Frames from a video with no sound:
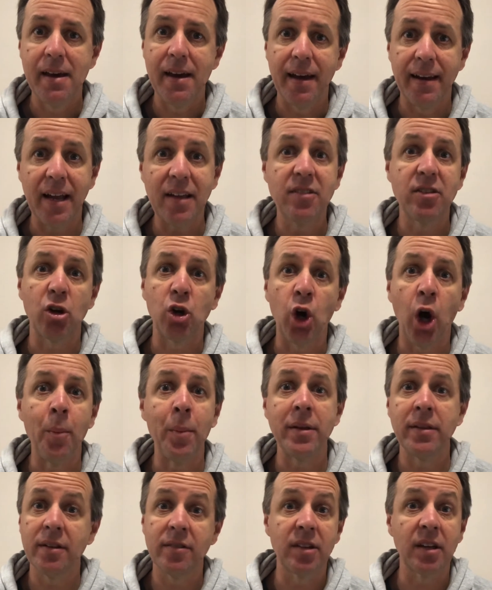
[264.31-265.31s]
And that's the
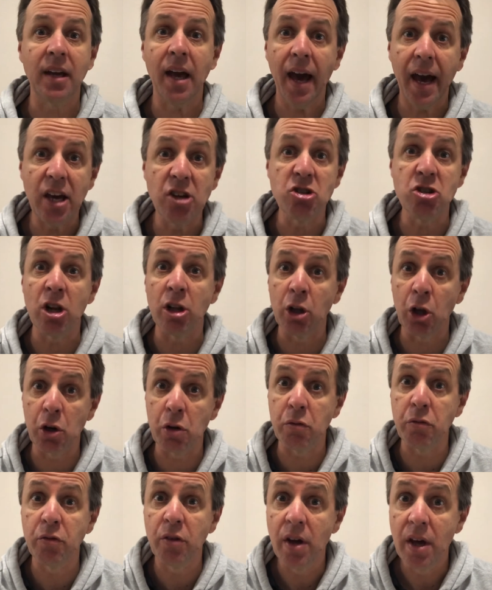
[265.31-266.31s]
comment that's occasioned a lot
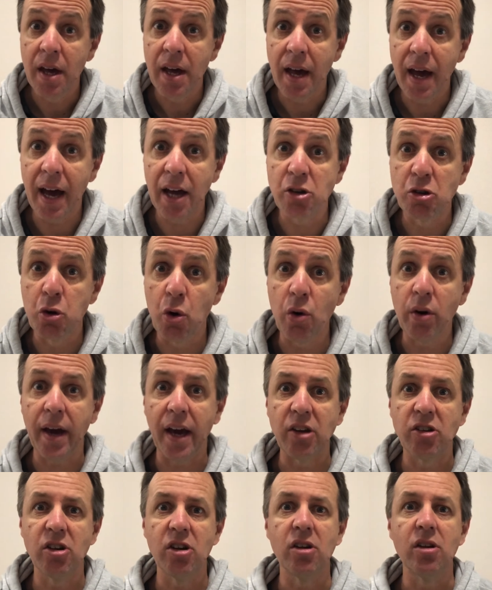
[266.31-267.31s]
of talk,
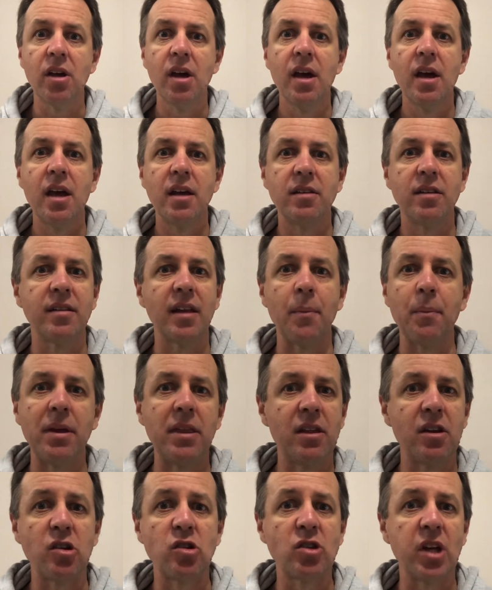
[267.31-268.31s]
actually. Does that mean
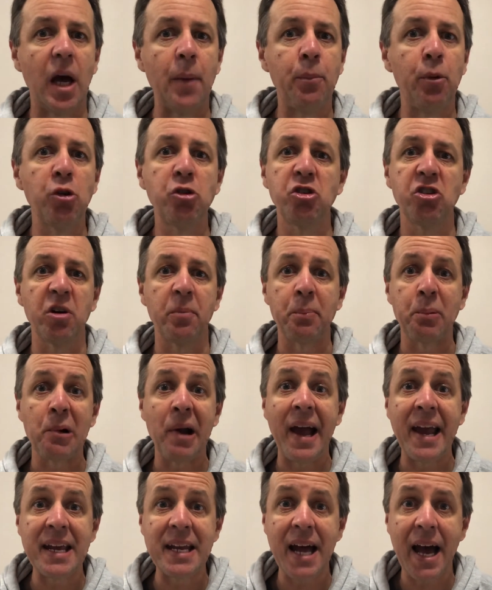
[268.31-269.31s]
the disciples should have
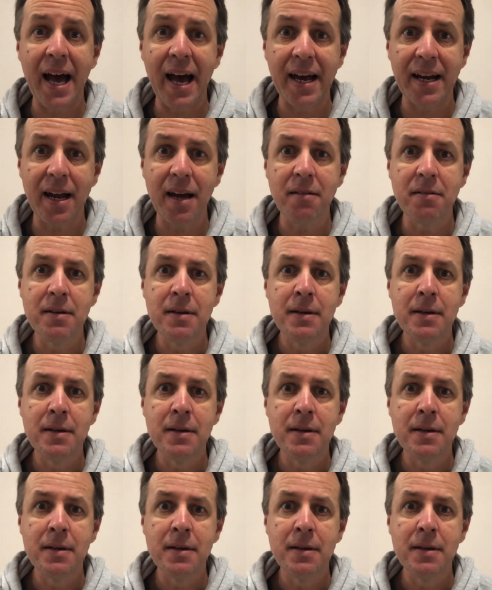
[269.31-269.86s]
prayed harder?